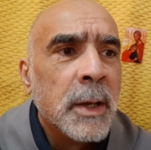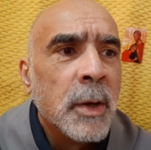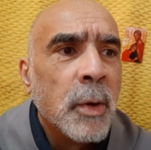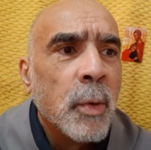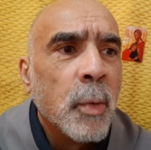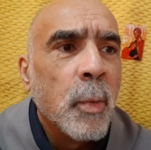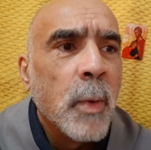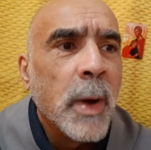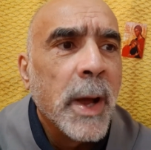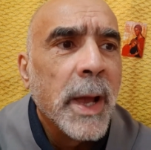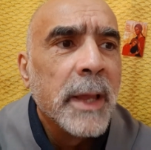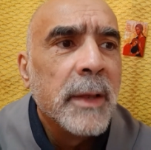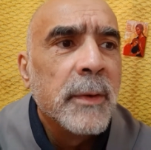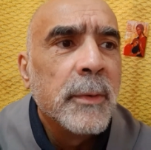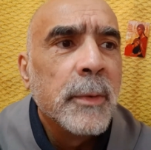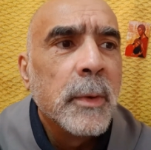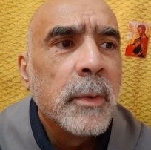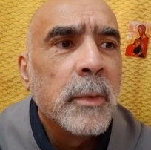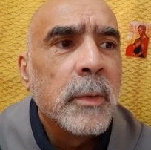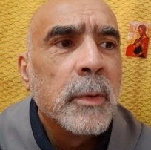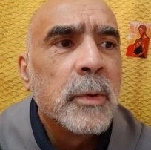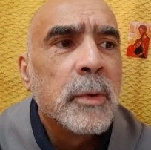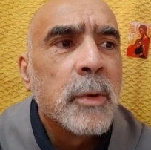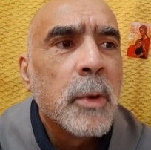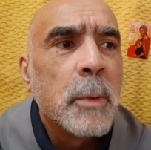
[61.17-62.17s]
while no
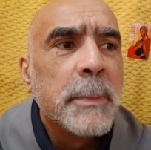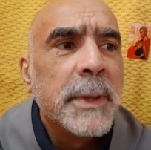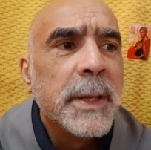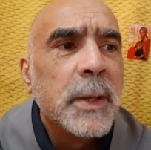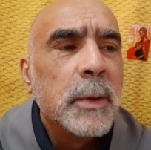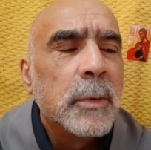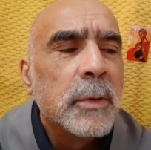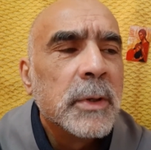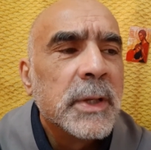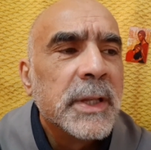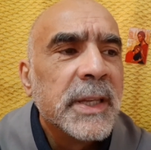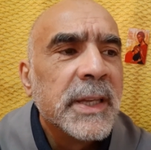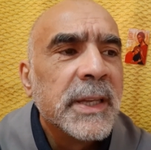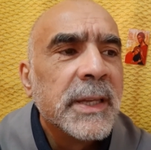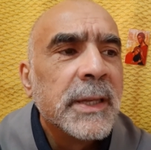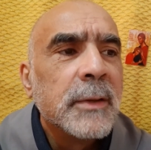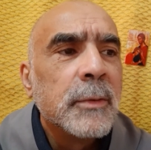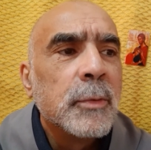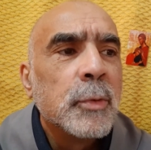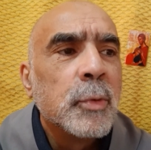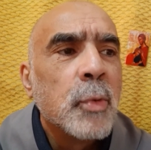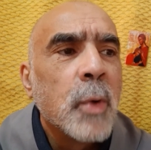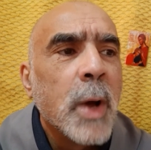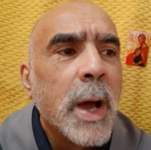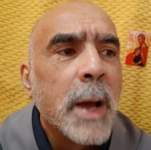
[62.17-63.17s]
longer belonging
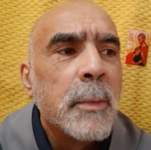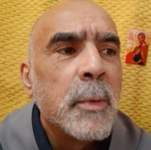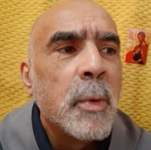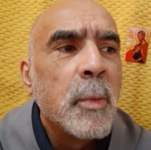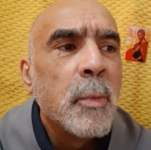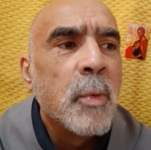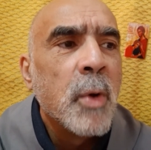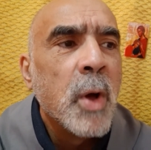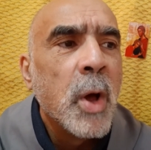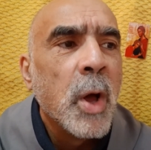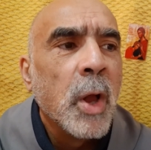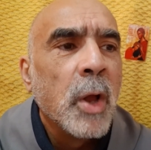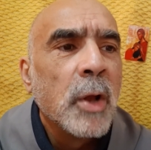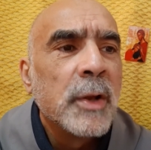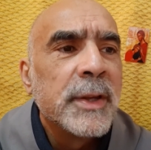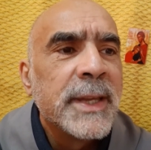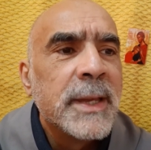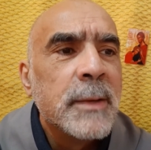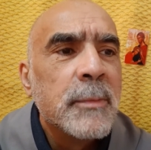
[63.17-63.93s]
to our world, he